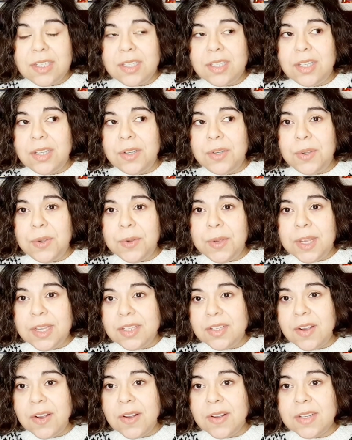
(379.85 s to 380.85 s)
because you
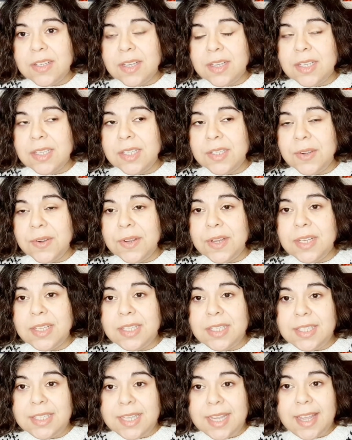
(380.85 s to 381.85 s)
get charged at a
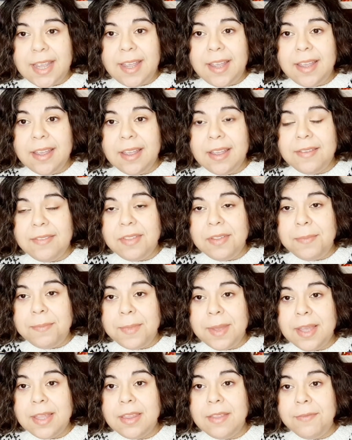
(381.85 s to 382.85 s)
certain day of the
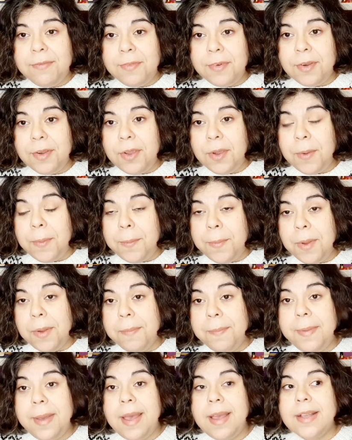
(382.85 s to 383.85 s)
month for your
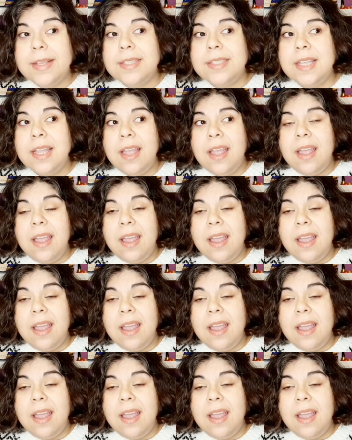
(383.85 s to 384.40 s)
book box.